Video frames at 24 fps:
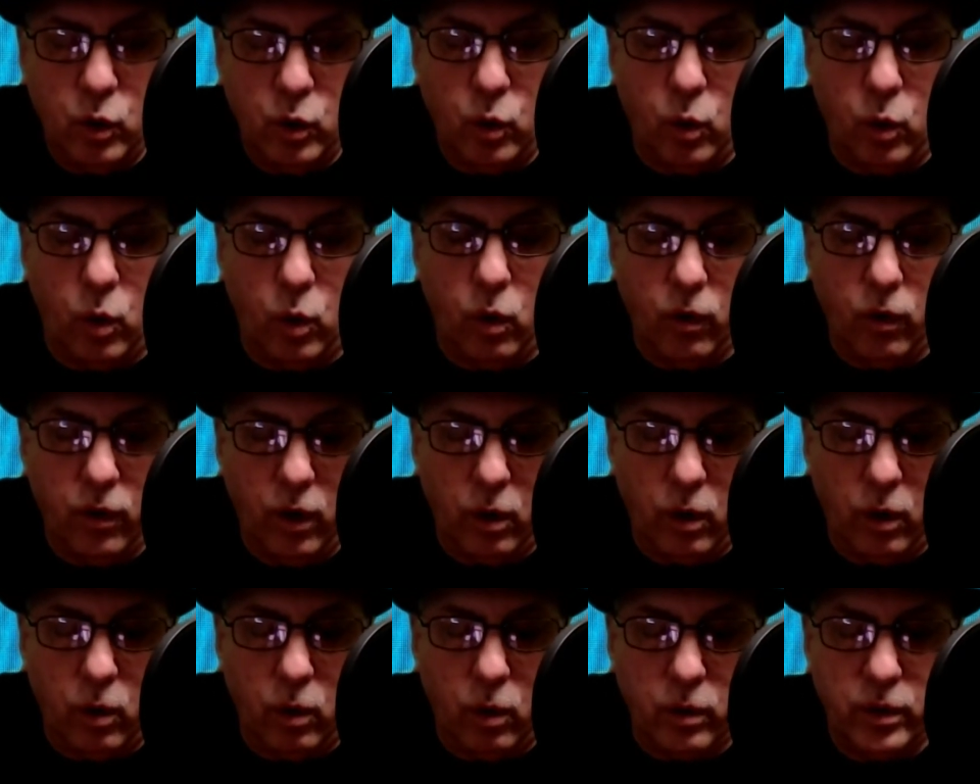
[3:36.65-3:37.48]

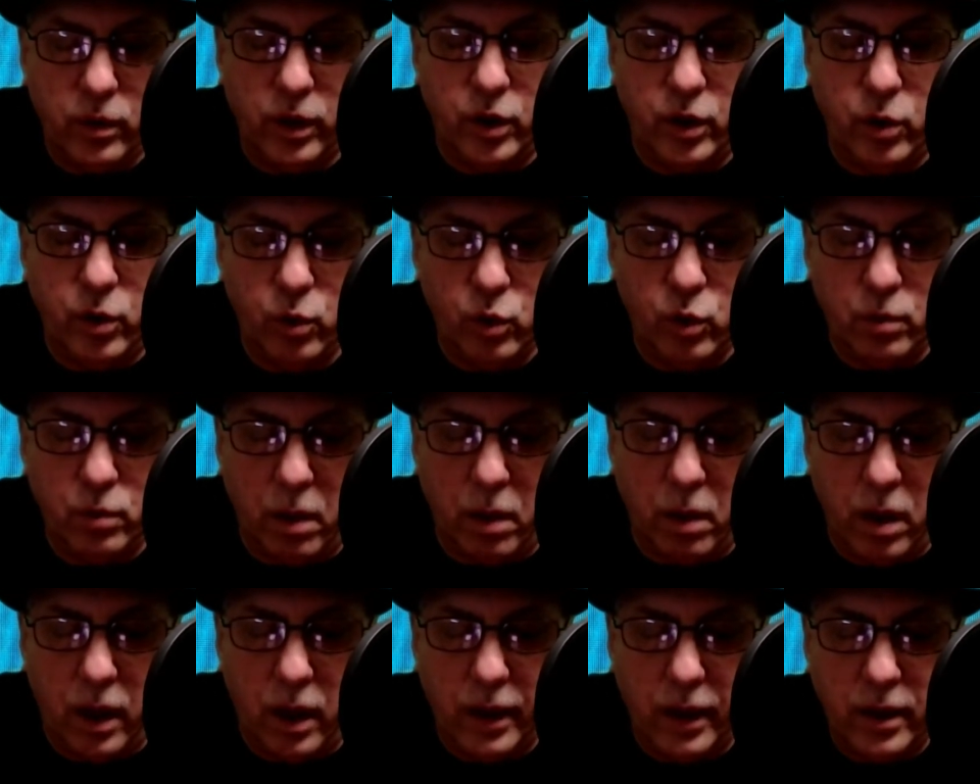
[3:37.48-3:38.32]
Although the use
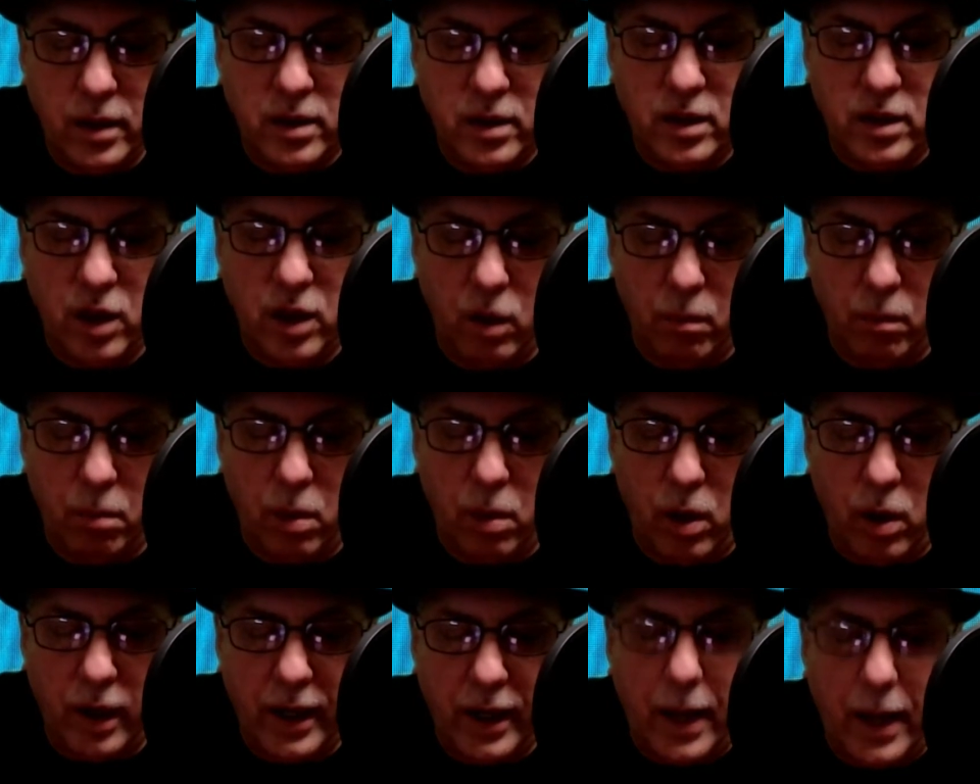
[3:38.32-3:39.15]
by, sell
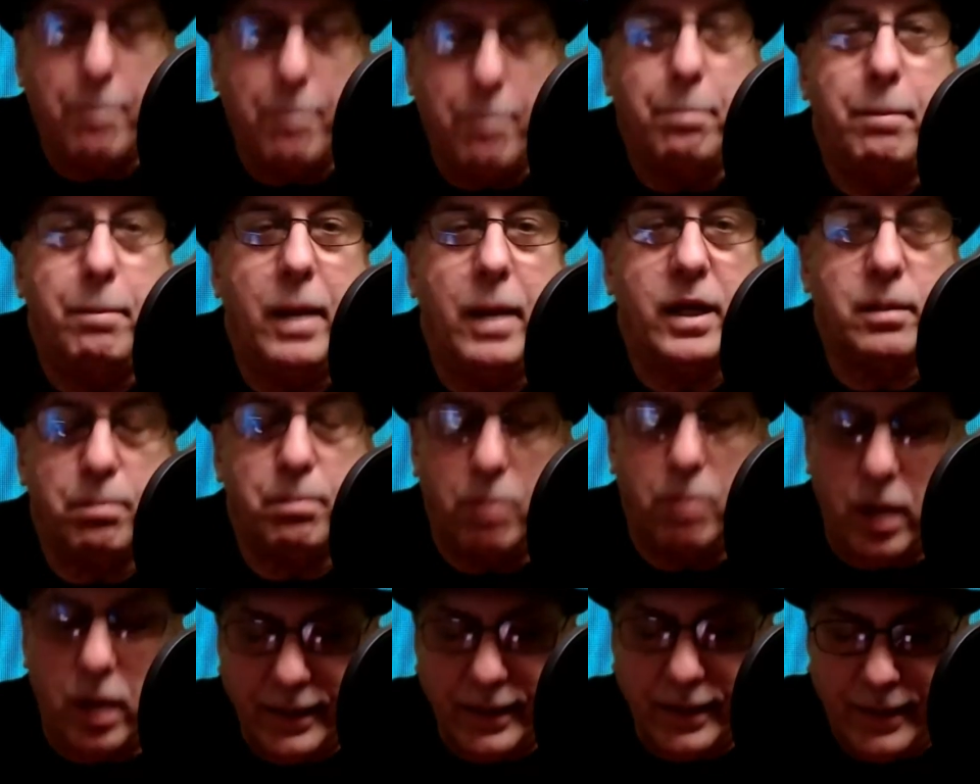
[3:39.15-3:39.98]
by, and best
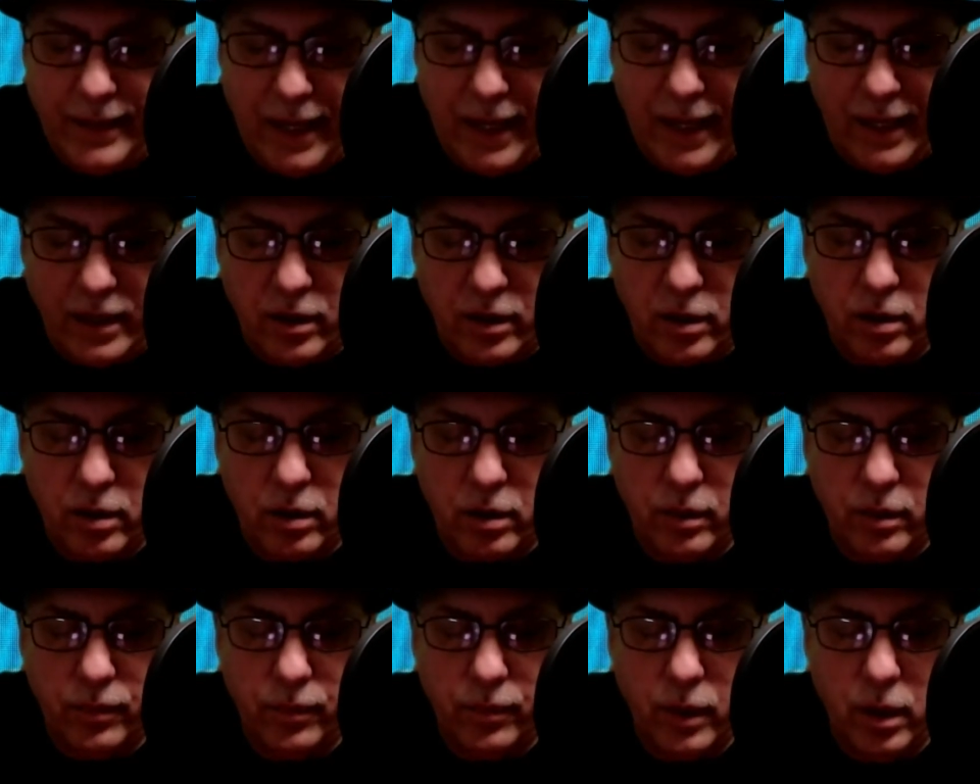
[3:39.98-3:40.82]
by
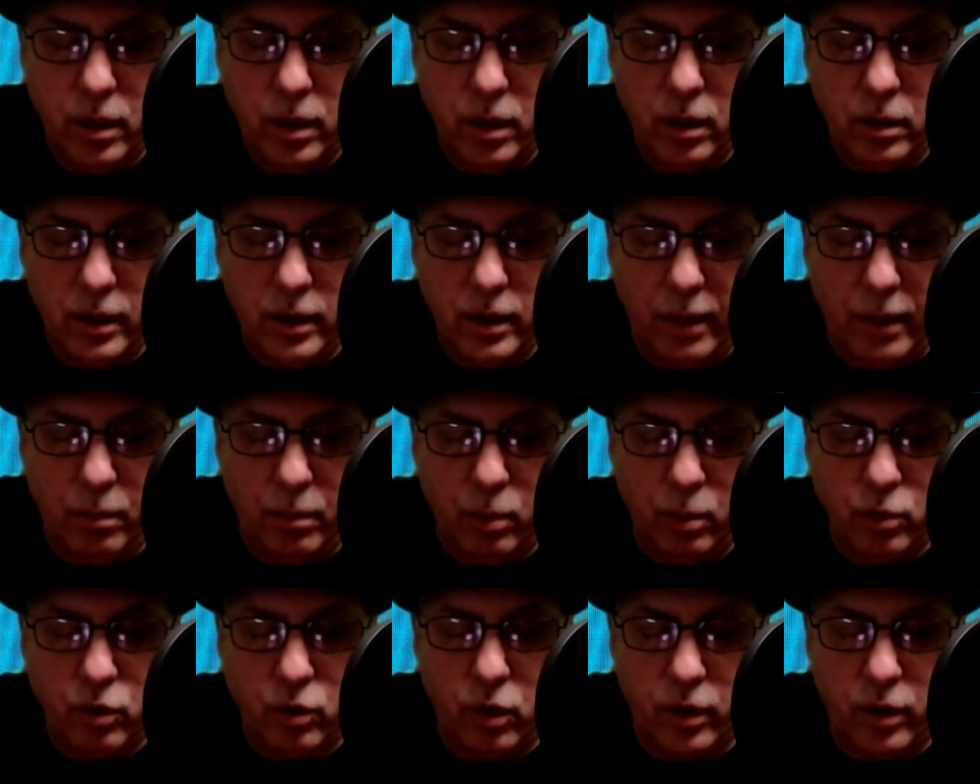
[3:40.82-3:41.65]
dates
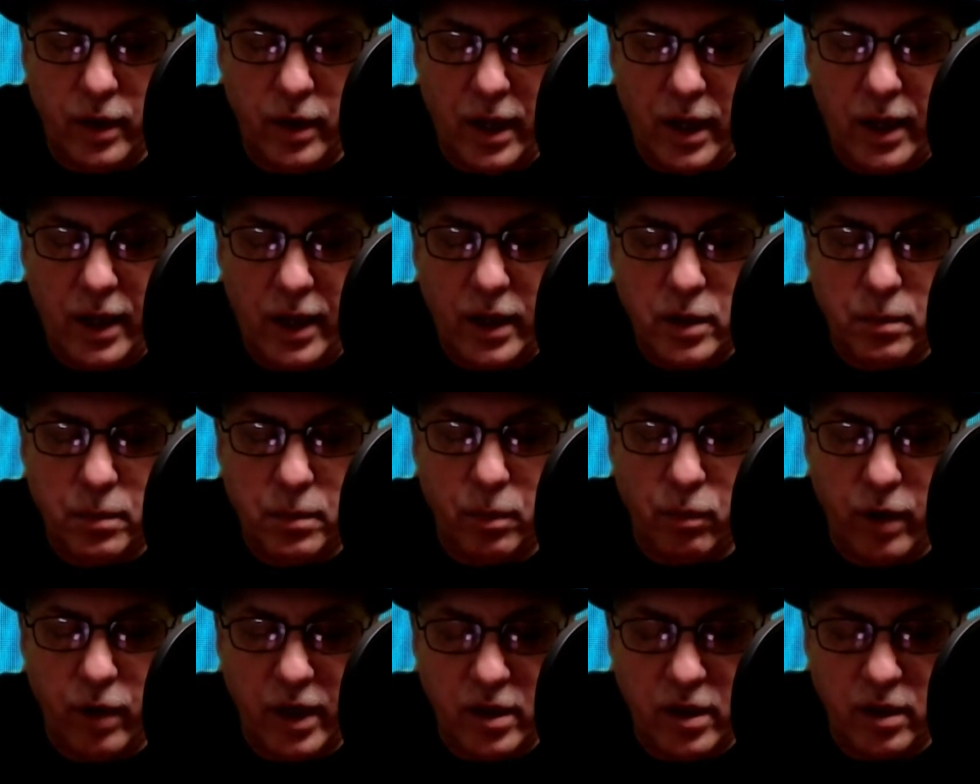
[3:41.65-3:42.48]
labels are not
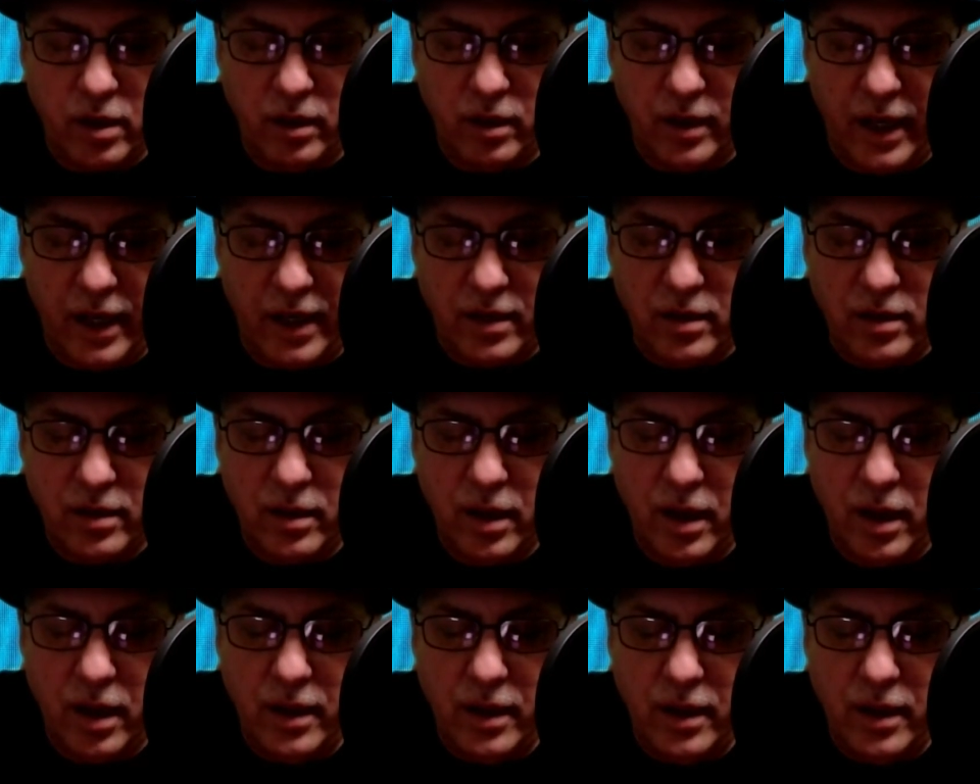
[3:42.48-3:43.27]
expiration dates,